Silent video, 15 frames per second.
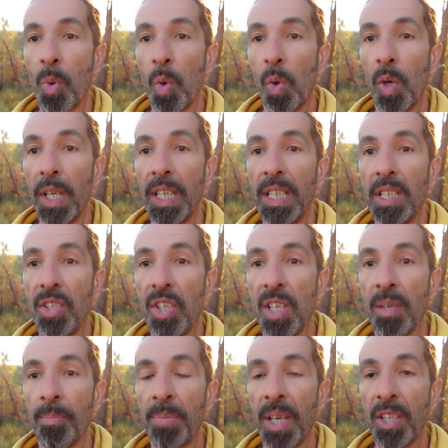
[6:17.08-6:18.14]
more easy
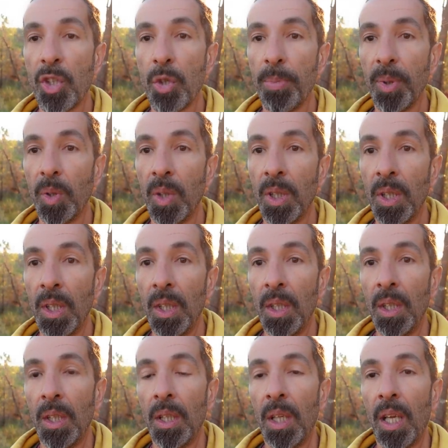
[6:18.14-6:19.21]
and pleasurable.
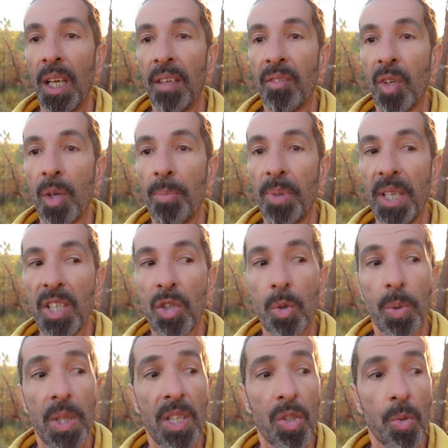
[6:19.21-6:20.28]
I'm very pleased
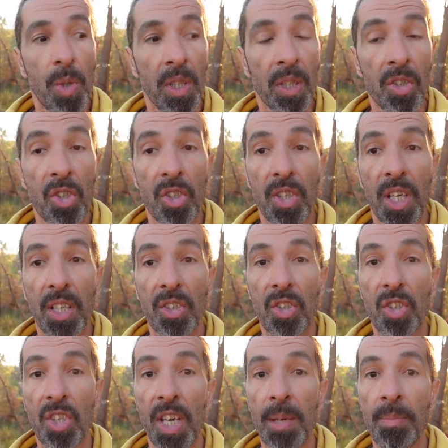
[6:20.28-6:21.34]
with this one because it takes
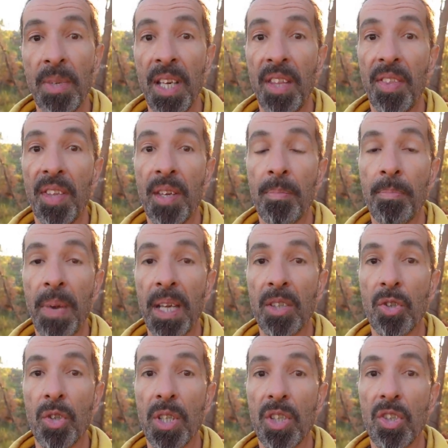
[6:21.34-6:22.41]
the same lithium
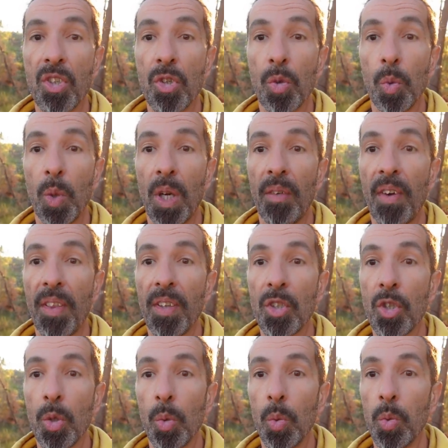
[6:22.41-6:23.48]
batteries as all our other
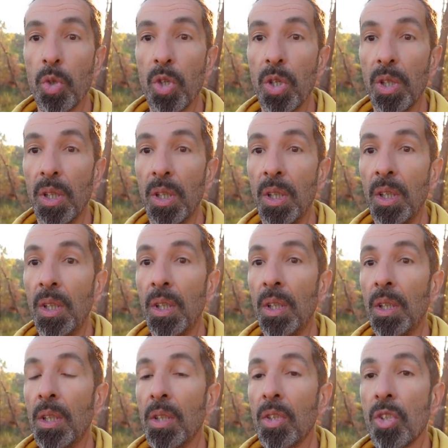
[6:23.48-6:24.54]
tools.
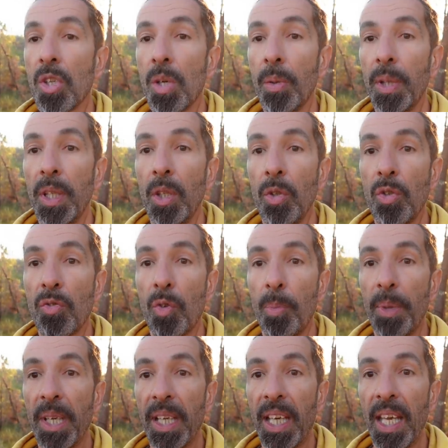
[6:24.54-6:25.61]
So a useful
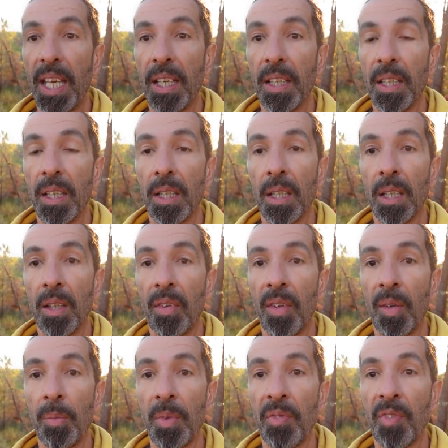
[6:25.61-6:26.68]
bit of kit, and I
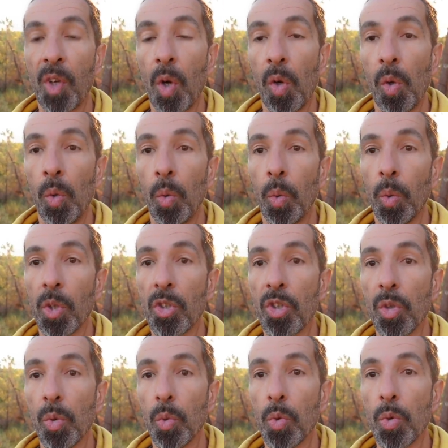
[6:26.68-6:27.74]
think we've got all the
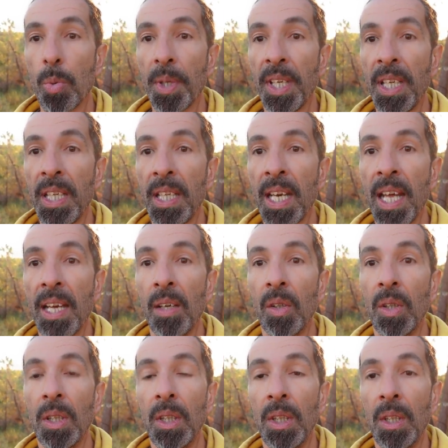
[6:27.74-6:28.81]
tools we need now,
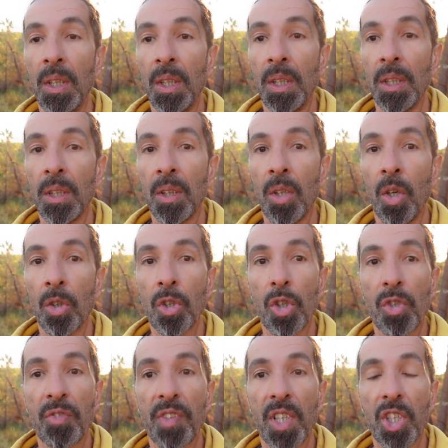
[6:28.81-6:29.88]
not
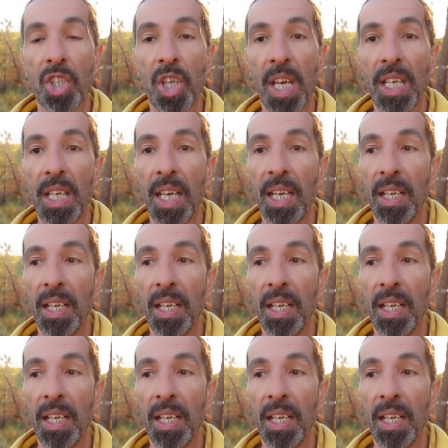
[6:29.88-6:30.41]
just for the shade